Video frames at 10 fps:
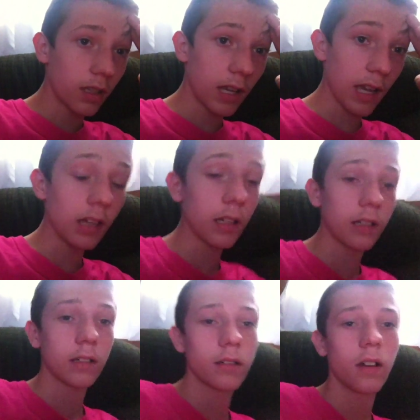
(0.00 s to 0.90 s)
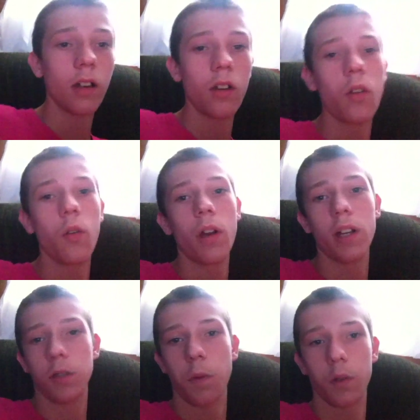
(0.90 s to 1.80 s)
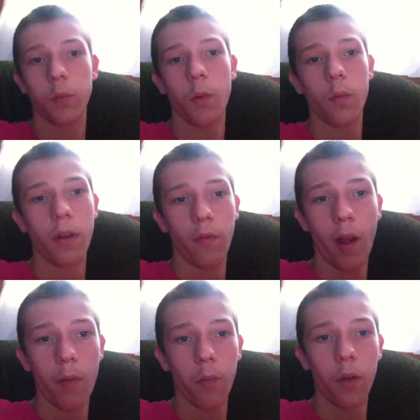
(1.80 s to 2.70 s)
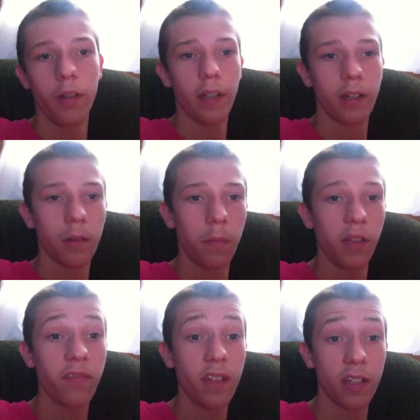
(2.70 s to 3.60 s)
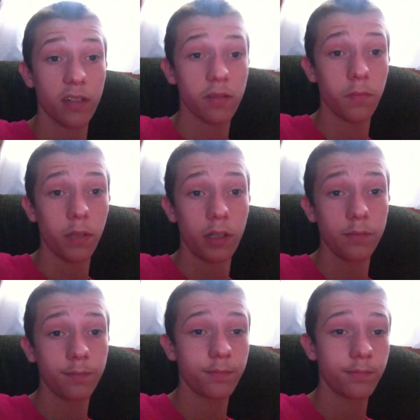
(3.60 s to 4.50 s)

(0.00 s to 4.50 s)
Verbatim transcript: getting a new Xbox One whenever I have one that could be fixed. But